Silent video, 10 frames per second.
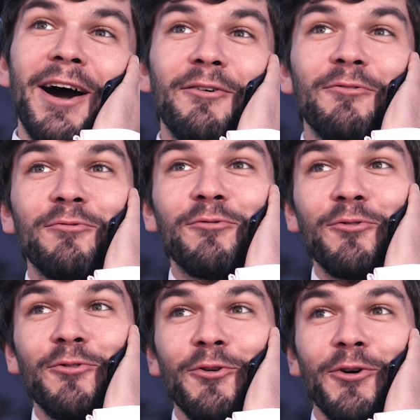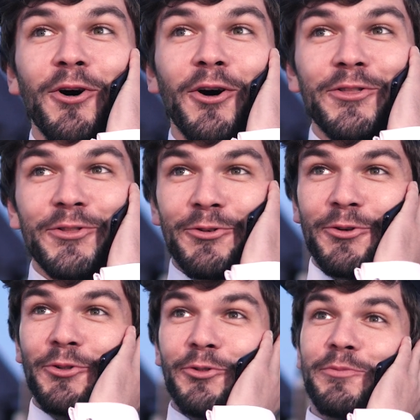when he first
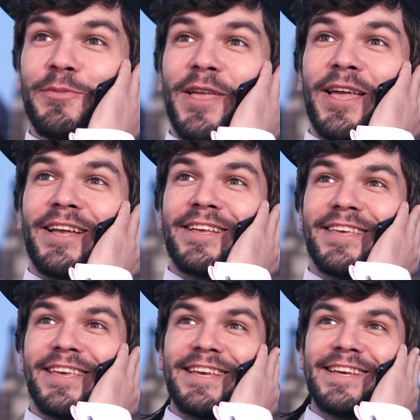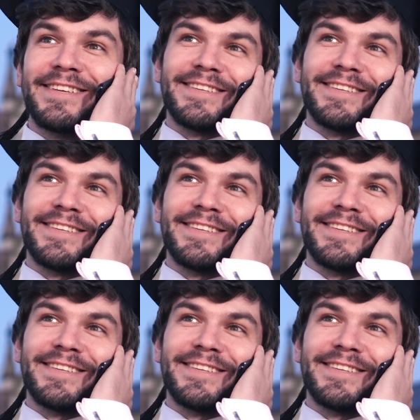graduated from college,